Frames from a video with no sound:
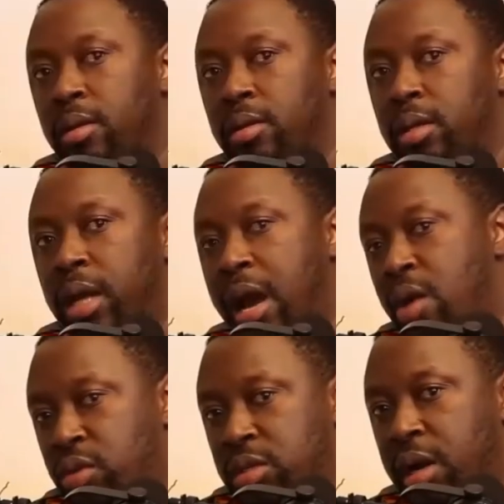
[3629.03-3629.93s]
The
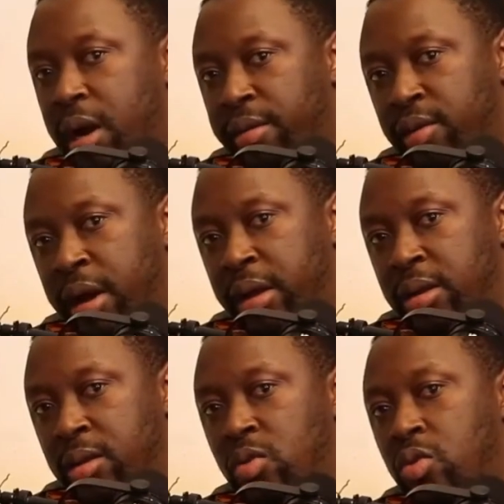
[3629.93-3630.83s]
car wash guy, right?
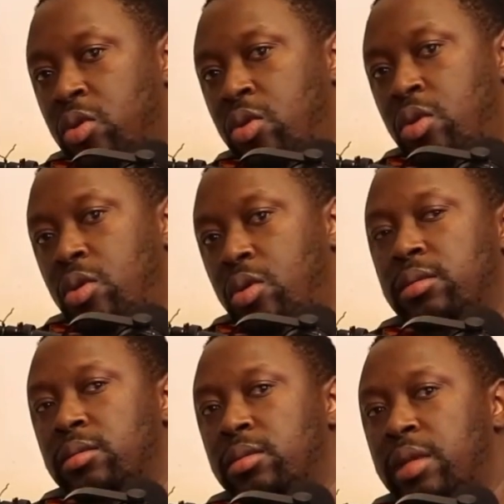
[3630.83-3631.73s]

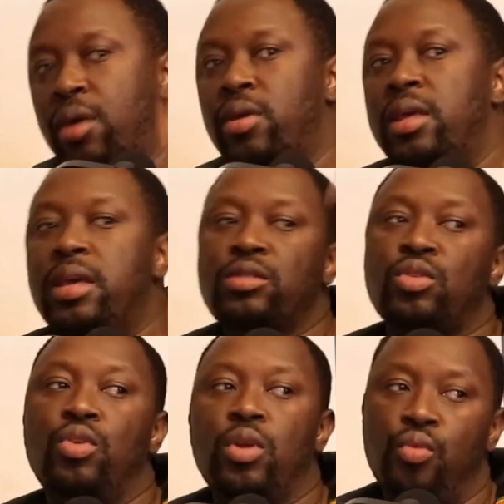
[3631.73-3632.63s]
Now that he has
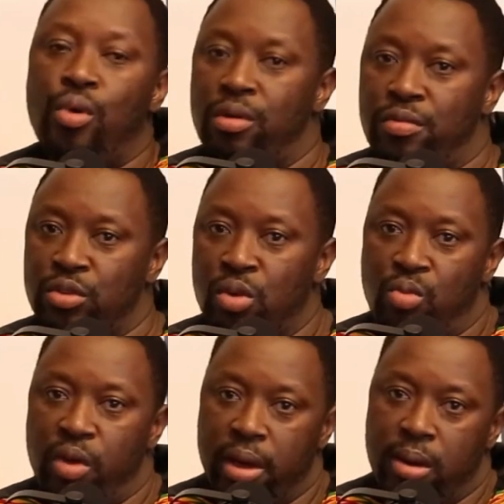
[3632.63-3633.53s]
gone and worked for
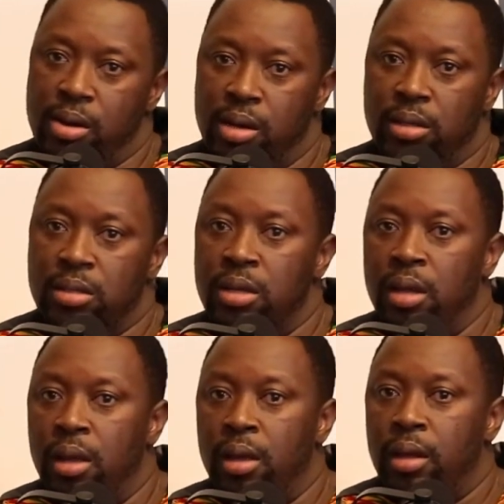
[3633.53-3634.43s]
somewhere else
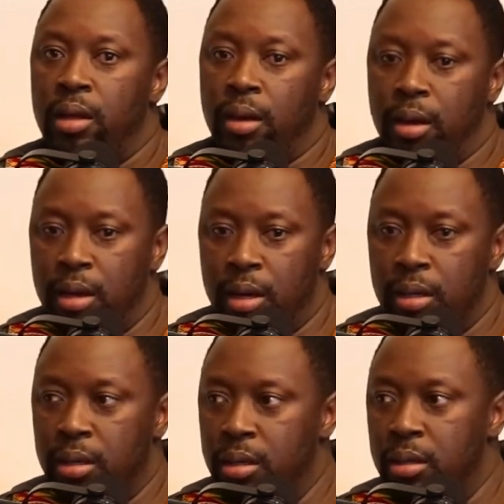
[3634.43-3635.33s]
and
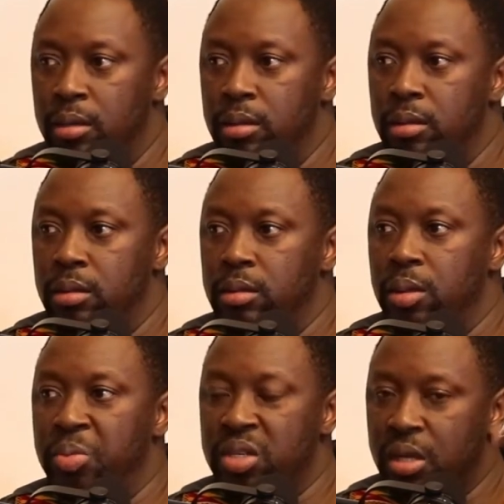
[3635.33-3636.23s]
learned
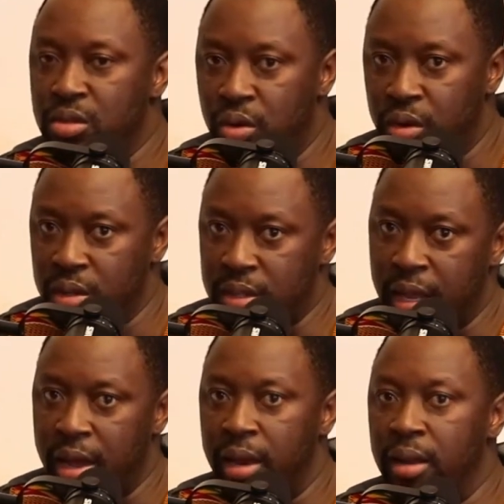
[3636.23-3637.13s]
the business,
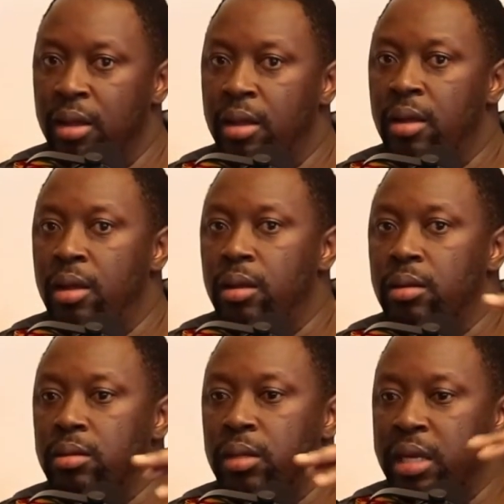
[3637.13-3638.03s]
understand
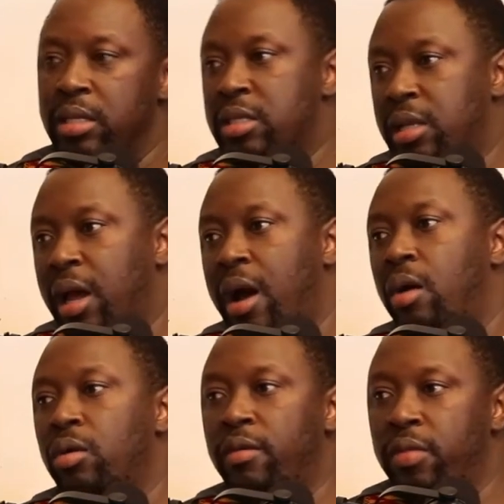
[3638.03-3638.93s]
the ins and
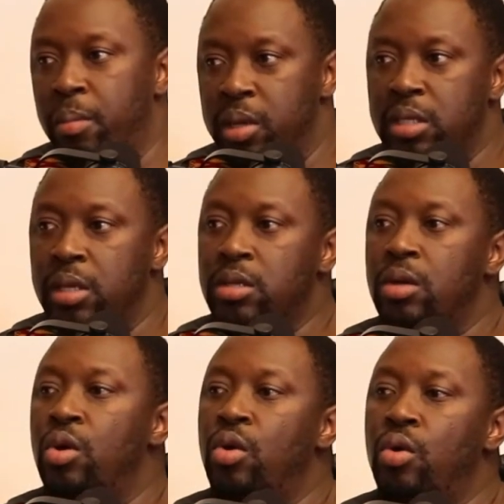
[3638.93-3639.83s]
out of the business,
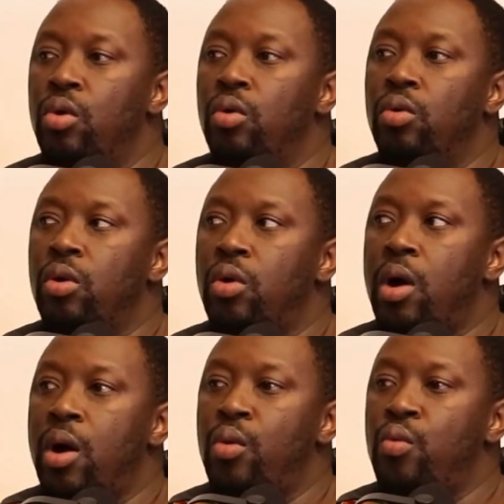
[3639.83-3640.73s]

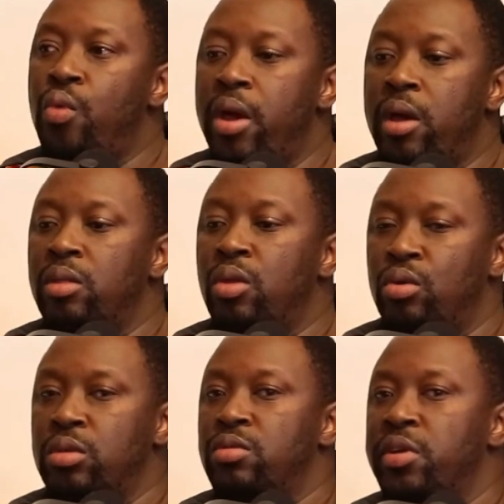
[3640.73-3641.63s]
where
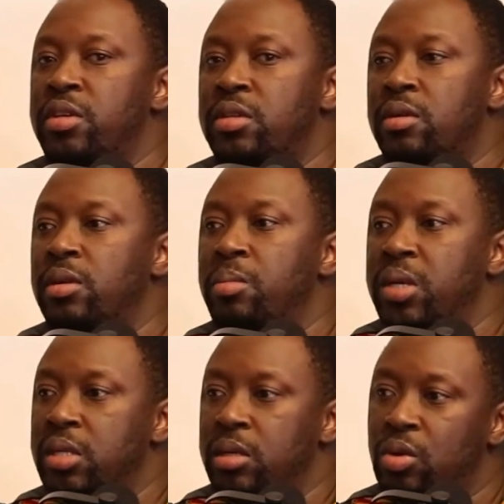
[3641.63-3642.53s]
does registering the
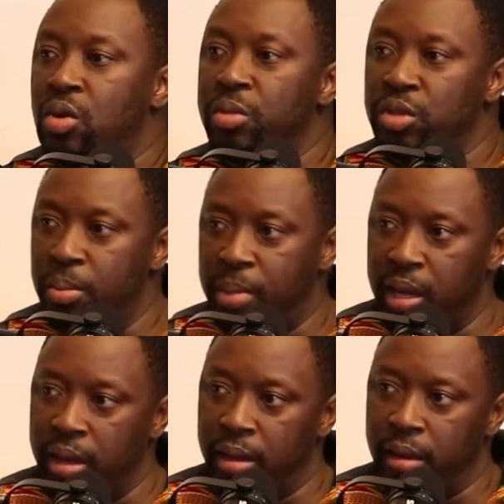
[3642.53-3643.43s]
business come into
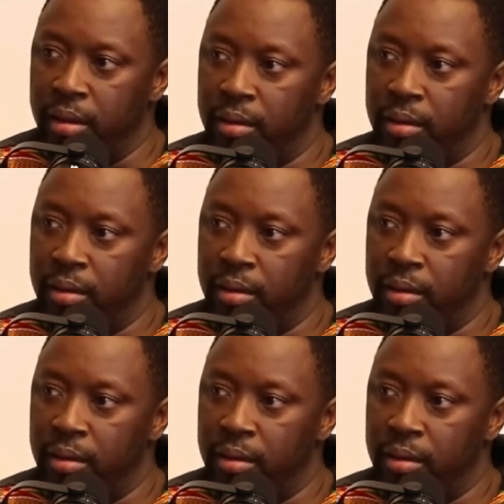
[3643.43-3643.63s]
play here?